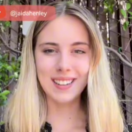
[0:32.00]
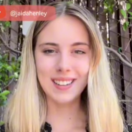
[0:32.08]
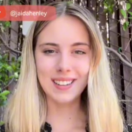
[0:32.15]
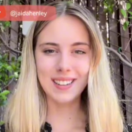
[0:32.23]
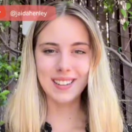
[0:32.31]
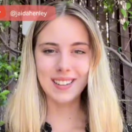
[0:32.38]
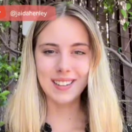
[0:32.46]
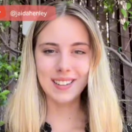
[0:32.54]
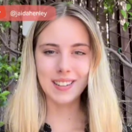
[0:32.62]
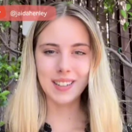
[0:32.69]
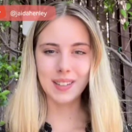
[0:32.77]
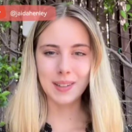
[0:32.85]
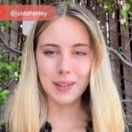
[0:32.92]

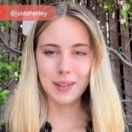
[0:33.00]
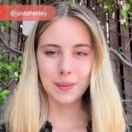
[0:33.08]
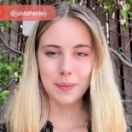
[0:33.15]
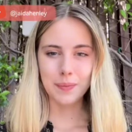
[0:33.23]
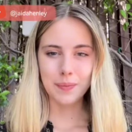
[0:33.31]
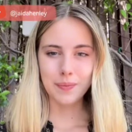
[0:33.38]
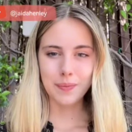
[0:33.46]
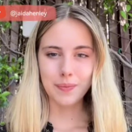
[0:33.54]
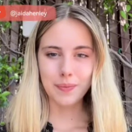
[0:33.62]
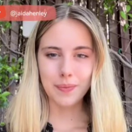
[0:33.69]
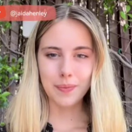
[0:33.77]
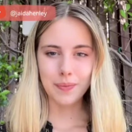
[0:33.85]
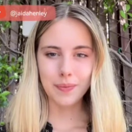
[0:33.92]
Nothing is said.